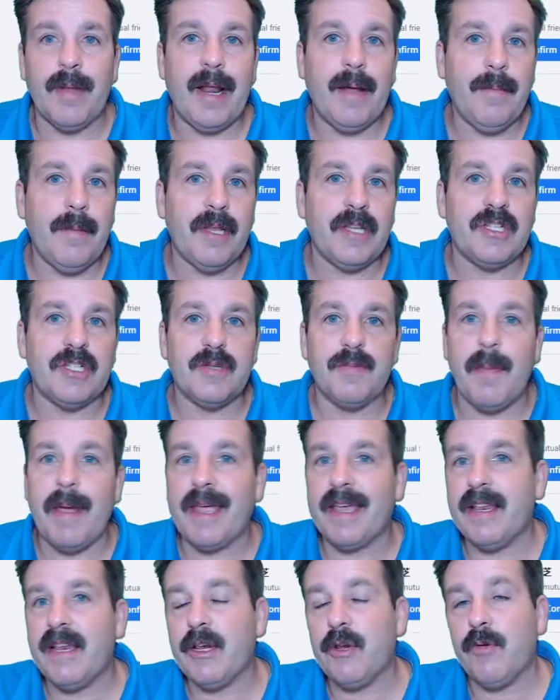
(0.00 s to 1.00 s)
but I'm going to just
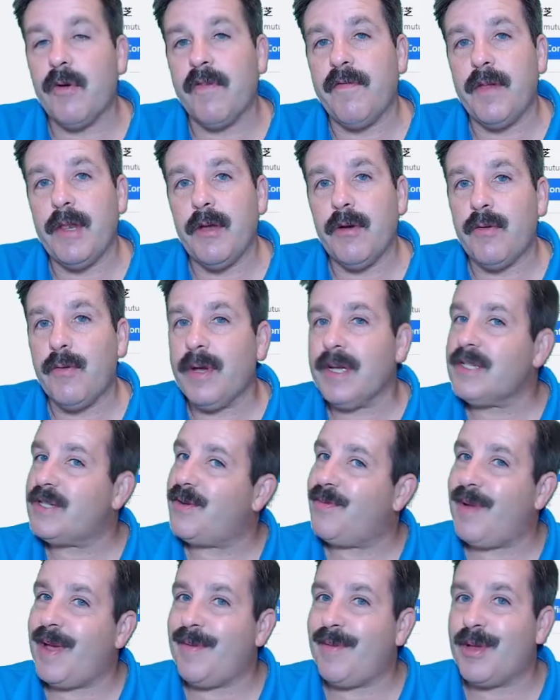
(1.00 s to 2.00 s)
make it into a video quick,
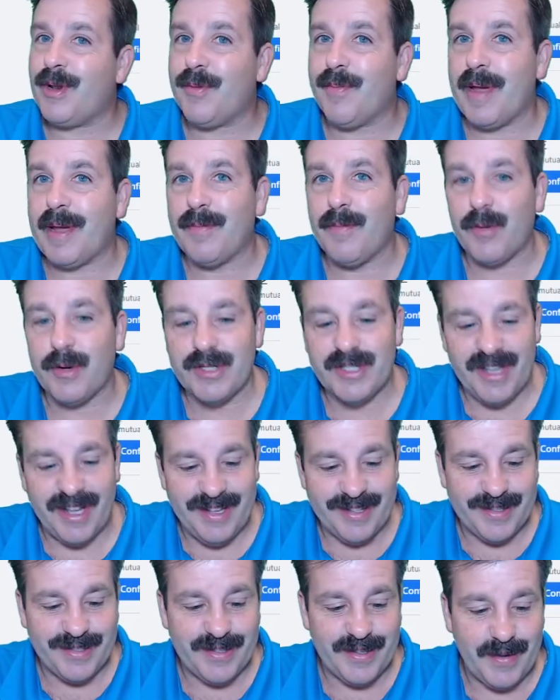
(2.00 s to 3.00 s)
so maybe it'll make more
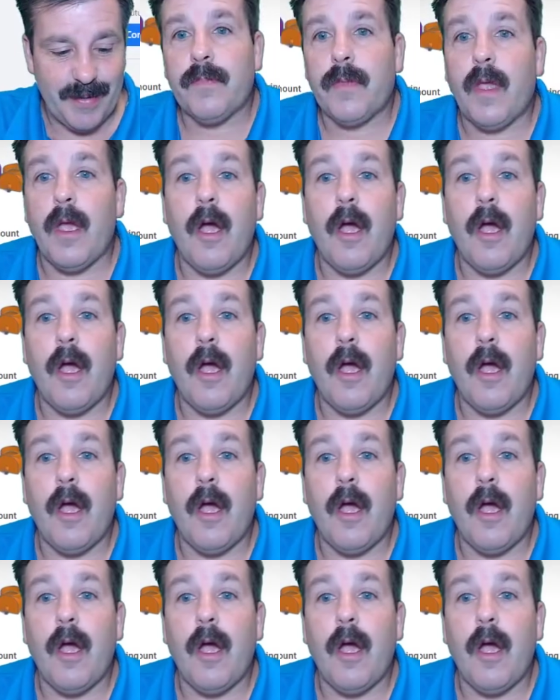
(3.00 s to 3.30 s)
sense.